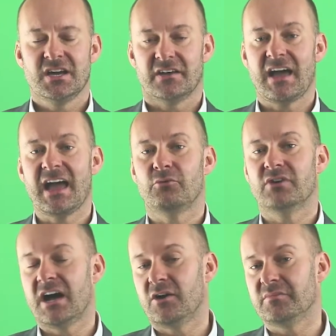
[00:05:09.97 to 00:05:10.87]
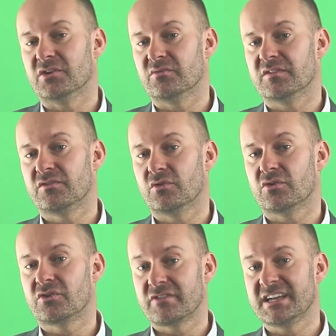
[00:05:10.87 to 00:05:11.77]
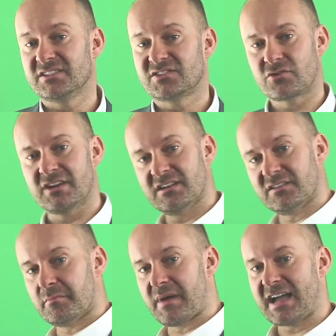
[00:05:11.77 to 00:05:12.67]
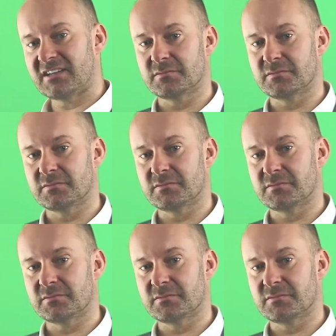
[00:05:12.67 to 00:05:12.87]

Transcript: And that will help you with your green screen at the back